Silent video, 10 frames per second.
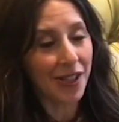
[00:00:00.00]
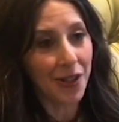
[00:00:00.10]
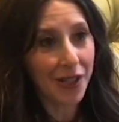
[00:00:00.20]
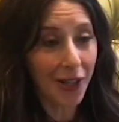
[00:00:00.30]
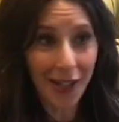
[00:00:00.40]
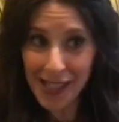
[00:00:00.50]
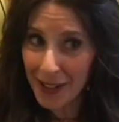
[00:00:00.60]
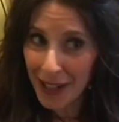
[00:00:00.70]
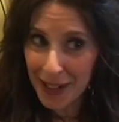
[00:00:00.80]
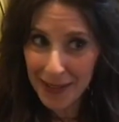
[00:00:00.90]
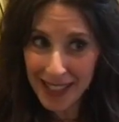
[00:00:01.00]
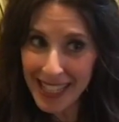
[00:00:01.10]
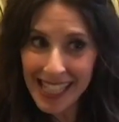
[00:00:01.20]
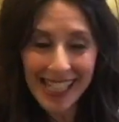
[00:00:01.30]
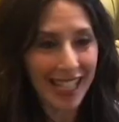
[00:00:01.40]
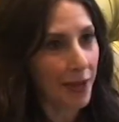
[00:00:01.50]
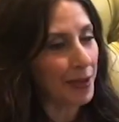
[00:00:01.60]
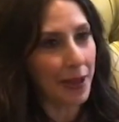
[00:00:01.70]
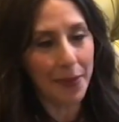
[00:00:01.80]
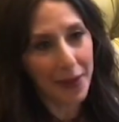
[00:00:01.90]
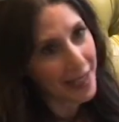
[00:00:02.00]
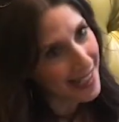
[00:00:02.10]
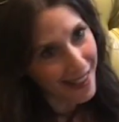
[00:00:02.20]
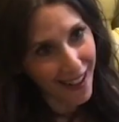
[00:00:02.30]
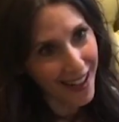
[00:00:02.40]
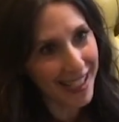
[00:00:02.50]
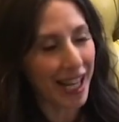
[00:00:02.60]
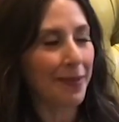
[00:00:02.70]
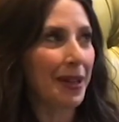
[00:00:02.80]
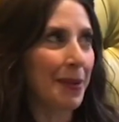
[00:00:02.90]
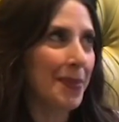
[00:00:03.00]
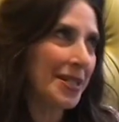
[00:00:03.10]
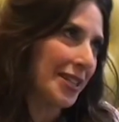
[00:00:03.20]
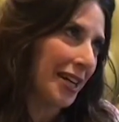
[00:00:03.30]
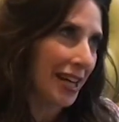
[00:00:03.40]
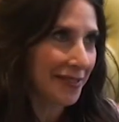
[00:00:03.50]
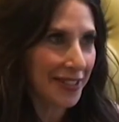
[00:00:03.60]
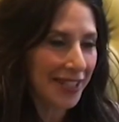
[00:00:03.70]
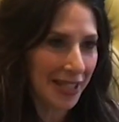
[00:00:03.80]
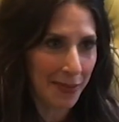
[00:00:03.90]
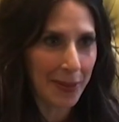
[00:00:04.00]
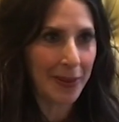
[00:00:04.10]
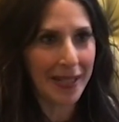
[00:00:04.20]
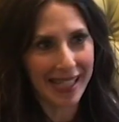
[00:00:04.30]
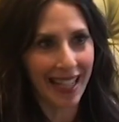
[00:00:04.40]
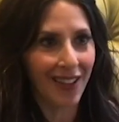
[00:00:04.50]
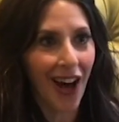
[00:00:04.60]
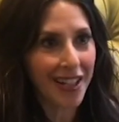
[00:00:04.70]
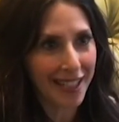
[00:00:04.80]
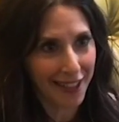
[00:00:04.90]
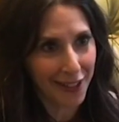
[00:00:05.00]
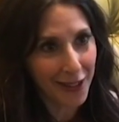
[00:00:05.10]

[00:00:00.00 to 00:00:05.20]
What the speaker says: new songs that are unreleased, and I play the Bernie songs, and I play a bunch of covers that people can sing along to,